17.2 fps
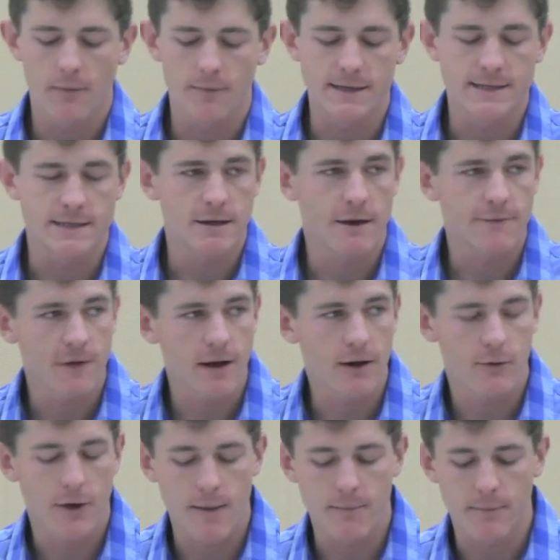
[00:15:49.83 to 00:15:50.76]
these
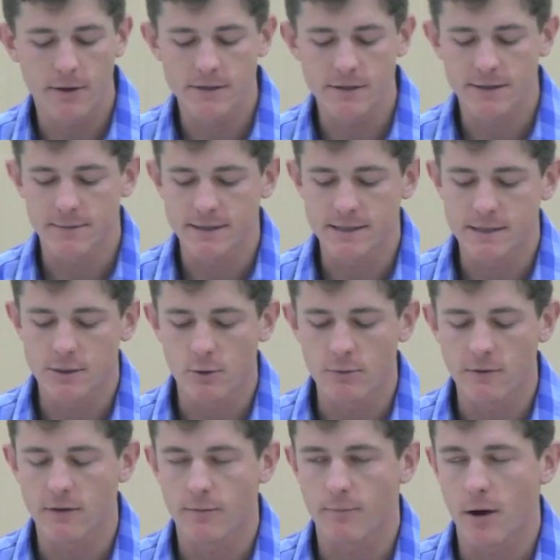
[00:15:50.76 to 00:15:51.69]
tough-on-crime bills have been sold to the